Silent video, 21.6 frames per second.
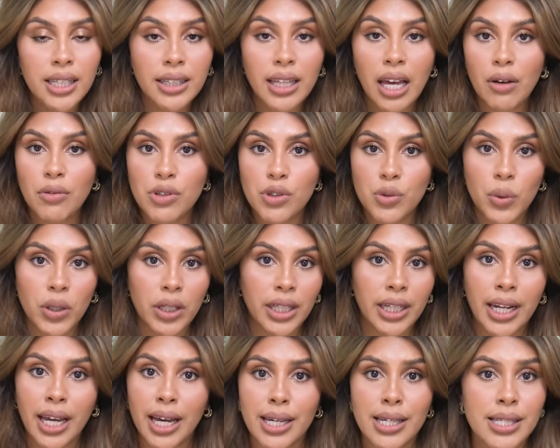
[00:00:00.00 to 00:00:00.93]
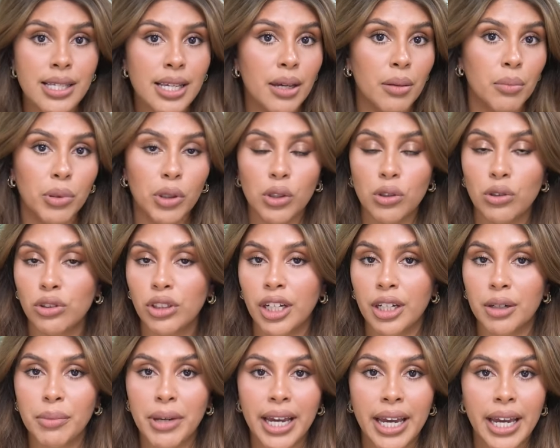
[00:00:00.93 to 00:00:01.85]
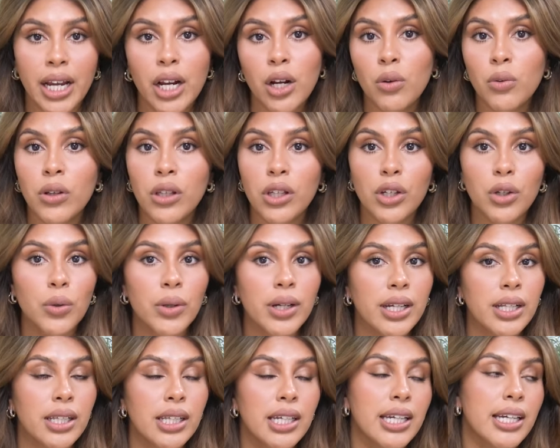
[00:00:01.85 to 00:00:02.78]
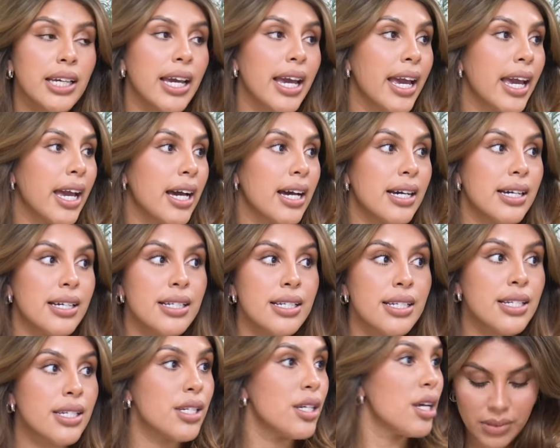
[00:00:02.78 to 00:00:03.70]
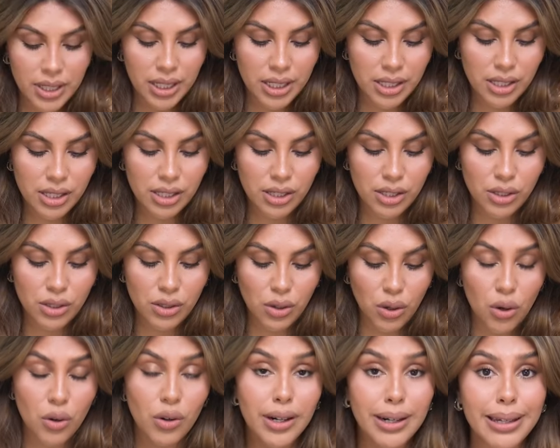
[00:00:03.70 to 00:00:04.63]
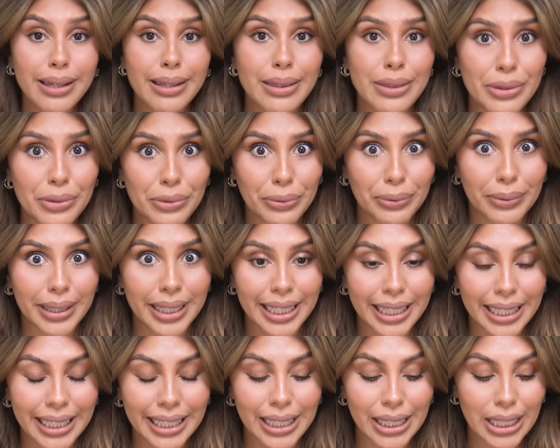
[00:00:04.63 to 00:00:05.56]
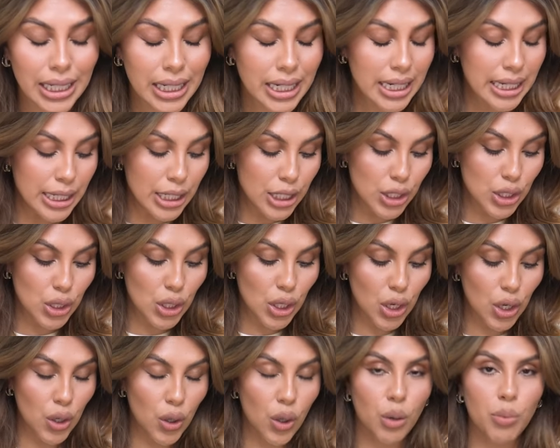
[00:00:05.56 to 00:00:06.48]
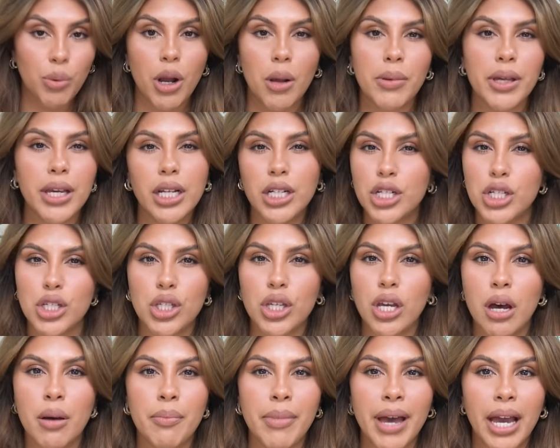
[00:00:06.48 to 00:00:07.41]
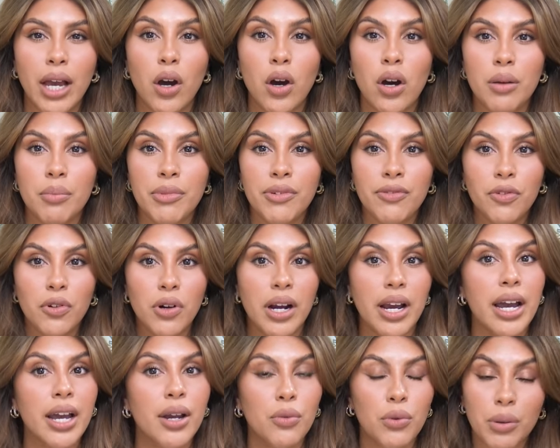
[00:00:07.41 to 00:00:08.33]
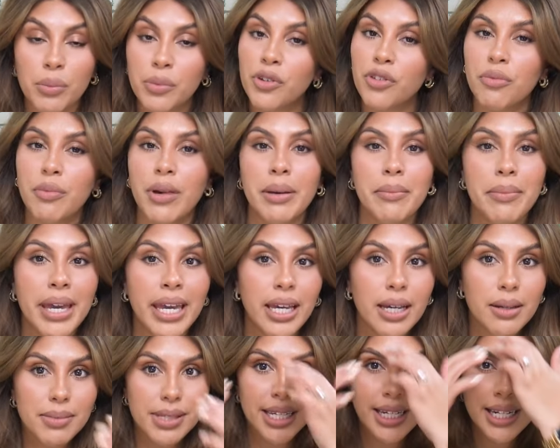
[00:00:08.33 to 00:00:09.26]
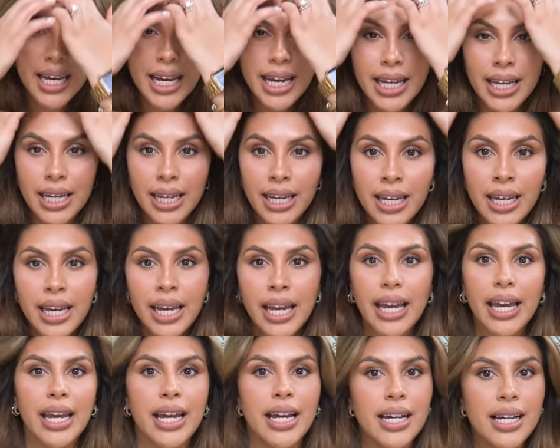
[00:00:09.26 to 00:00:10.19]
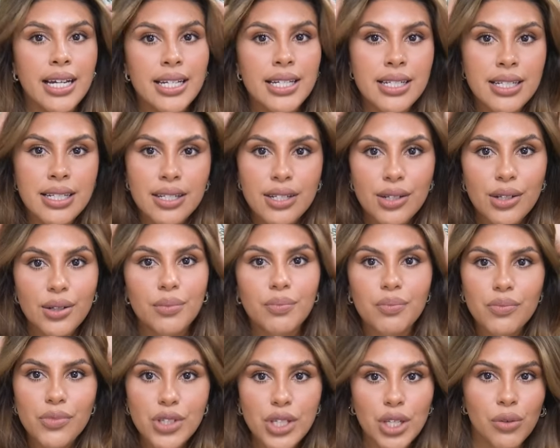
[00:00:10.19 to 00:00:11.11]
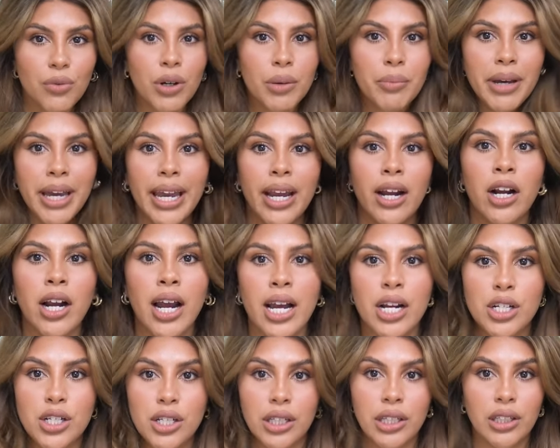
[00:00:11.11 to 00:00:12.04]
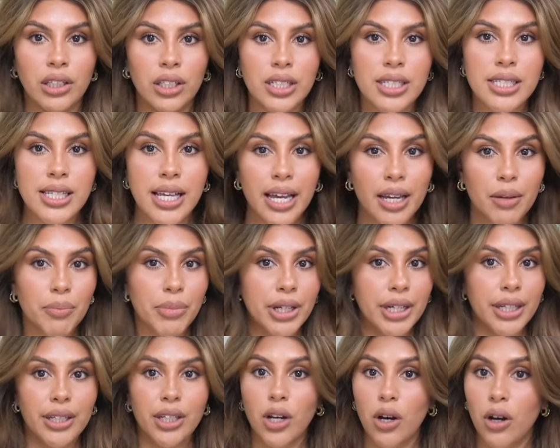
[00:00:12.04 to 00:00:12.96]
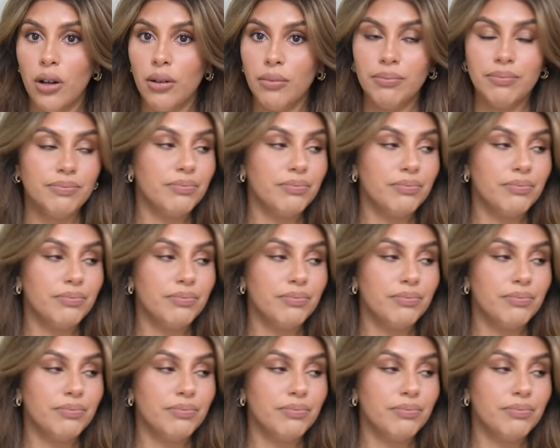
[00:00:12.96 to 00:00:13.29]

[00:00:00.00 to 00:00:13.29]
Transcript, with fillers: That was really nice. It blow dried my hair really quickly, and it's already three, so I'll probably just come back on before I remove my makeup tonight and see what my hair actually looks like. But y'all,